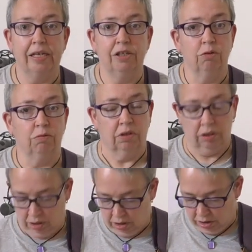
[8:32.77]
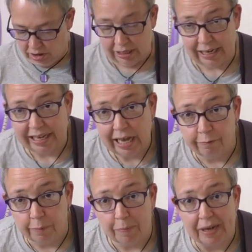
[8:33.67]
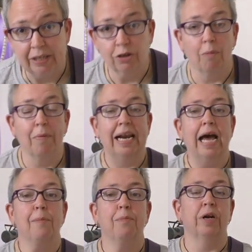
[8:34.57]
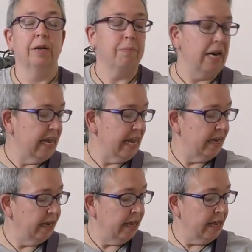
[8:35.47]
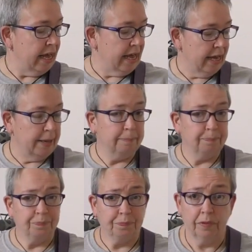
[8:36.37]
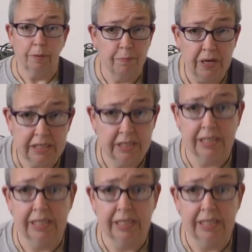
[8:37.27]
I don't like having my bass on my lap when I'm playing. But it's